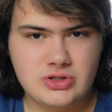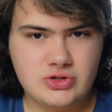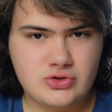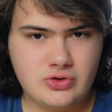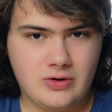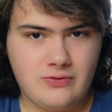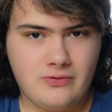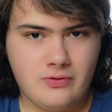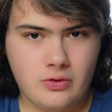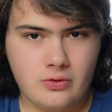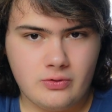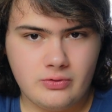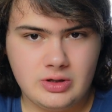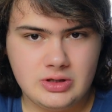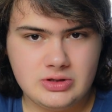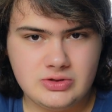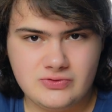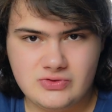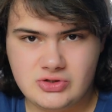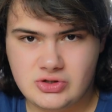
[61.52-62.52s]

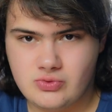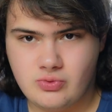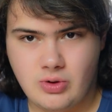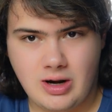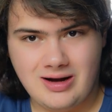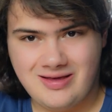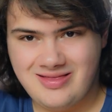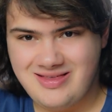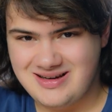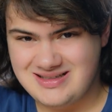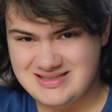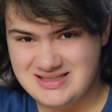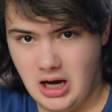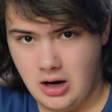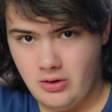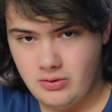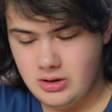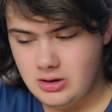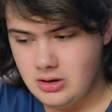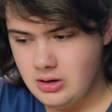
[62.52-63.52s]
straightforwardness of just writing things
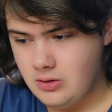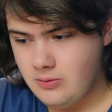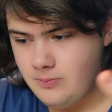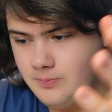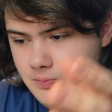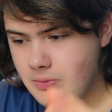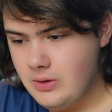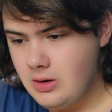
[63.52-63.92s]
down you know